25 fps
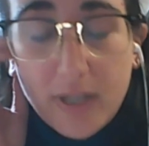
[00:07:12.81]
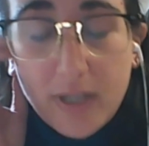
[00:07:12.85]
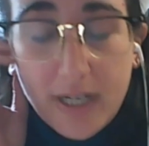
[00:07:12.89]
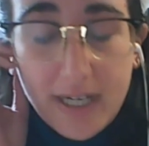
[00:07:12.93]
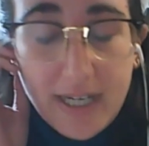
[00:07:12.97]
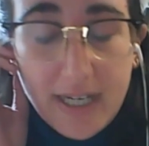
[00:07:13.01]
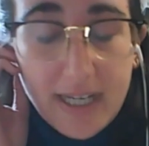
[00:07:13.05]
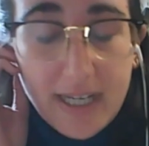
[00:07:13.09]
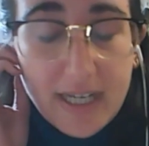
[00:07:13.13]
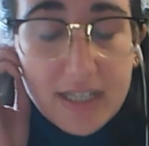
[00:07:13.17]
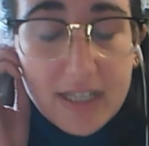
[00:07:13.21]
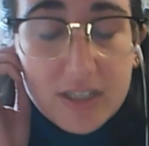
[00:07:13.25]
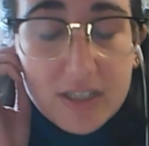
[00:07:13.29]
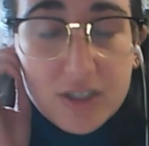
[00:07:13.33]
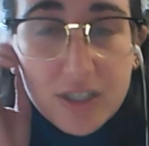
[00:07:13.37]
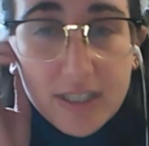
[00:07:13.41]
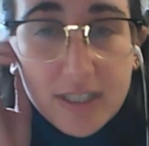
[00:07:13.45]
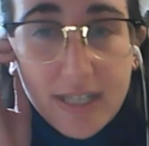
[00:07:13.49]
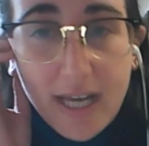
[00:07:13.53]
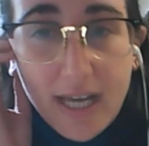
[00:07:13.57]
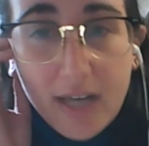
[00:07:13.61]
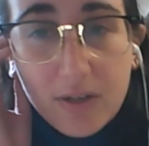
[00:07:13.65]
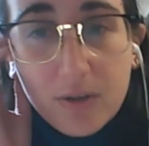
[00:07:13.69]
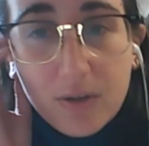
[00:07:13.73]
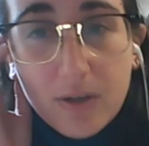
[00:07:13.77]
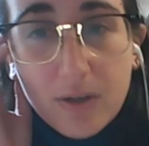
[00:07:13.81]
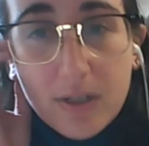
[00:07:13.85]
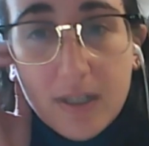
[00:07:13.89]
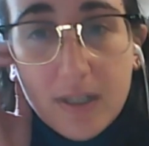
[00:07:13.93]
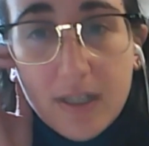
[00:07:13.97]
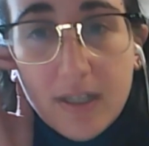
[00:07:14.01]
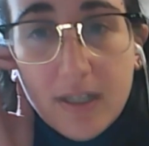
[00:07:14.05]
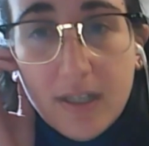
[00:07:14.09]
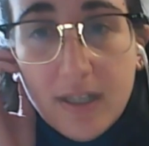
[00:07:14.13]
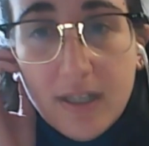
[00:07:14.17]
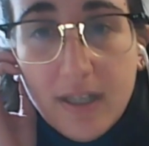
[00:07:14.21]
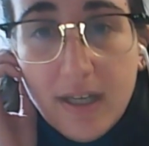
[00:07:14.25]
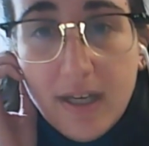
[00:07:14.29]
Enrica and Gennaro,
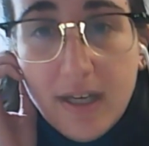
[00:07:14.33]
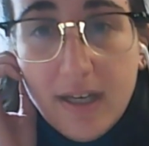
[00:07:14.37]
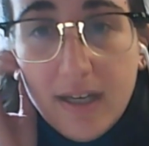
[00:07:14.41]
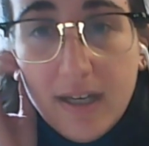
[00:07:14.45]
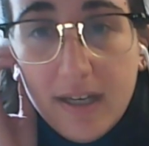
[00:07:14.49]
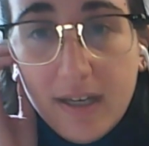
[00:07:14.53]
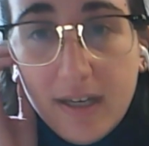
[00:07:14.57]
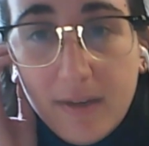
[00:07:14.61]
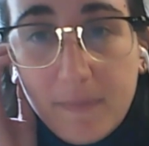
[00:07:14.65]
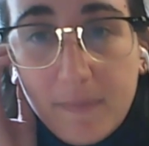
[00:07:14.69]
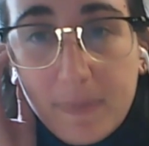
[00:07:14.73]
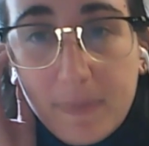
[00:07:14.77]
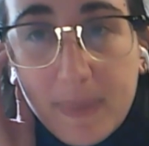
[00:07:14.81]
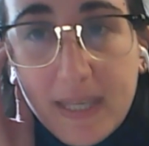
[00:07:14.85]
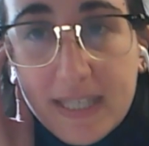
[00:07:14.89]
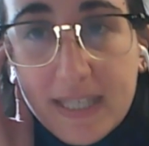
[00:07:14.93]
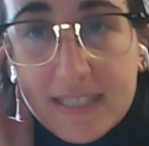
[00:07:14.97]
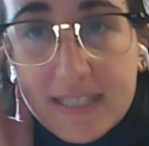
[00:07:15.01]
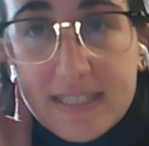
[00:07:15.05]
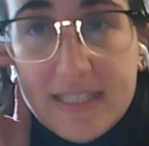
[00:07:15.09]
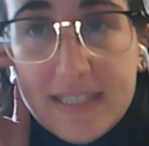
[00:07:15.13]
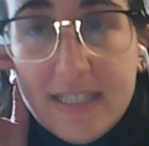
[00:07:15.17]
is